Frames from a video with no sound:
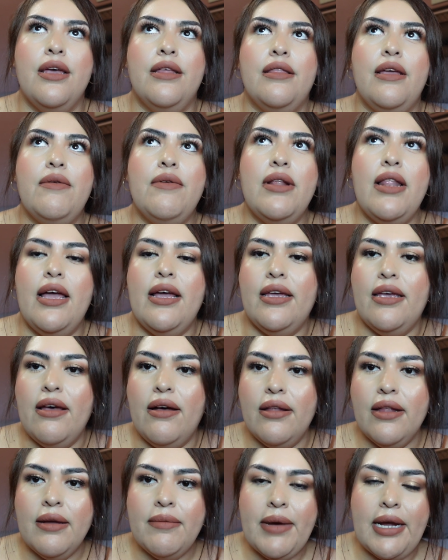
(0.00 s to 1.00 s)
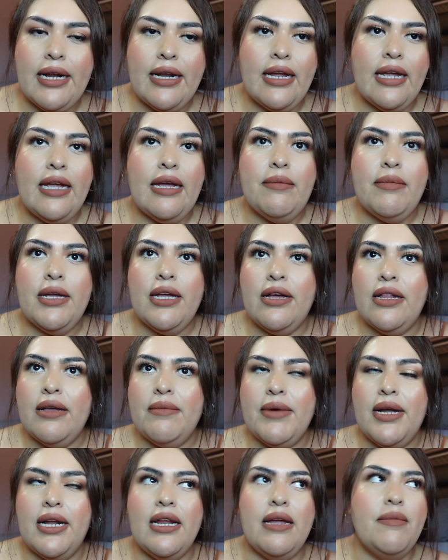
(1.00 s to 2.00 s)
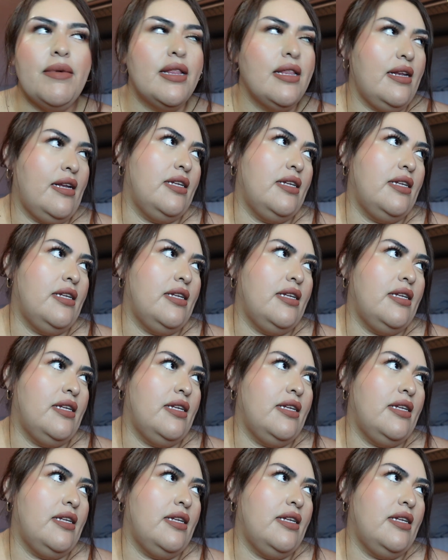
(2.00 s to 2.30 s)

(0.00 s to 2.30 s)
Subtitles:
they were like yelling my name and then